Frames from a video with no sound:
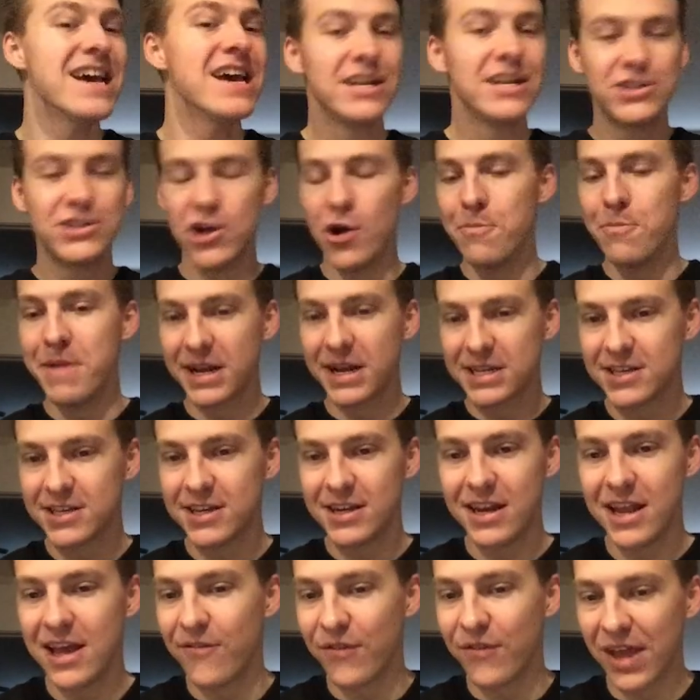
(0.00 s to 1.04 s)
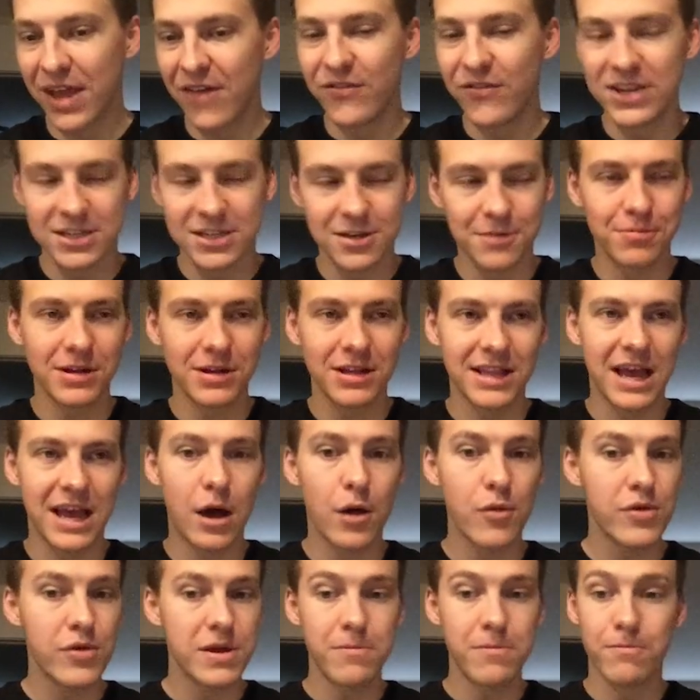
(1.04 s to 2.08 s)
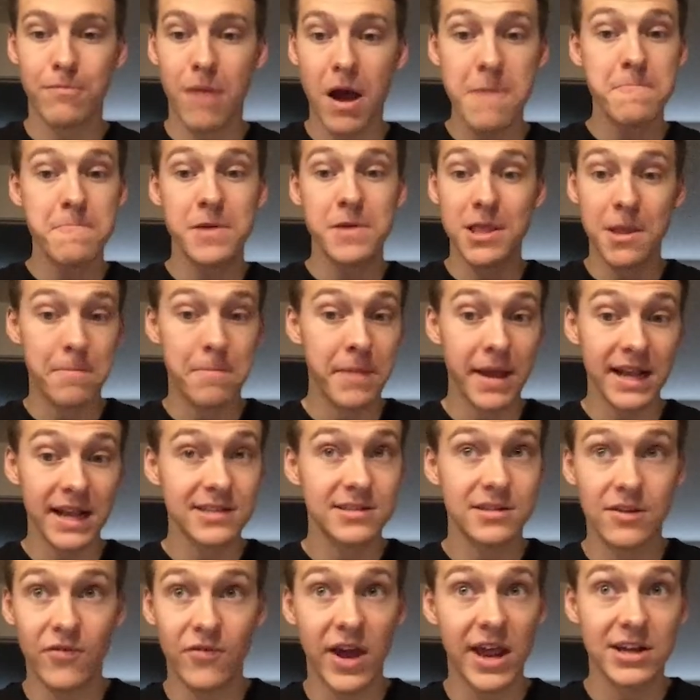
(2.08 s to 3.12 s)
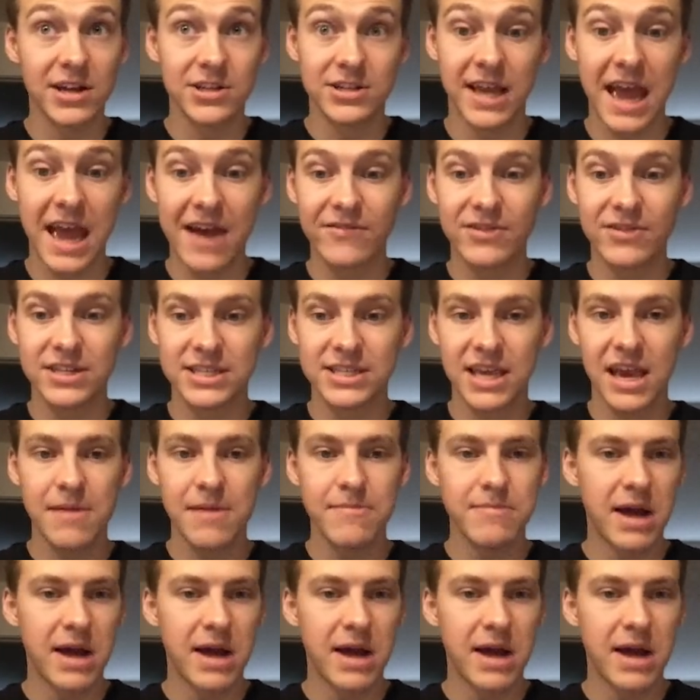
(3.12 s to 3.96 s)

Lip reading: Joe Mixon, if he's completely healthy, might be the biggest advantage they have in this game.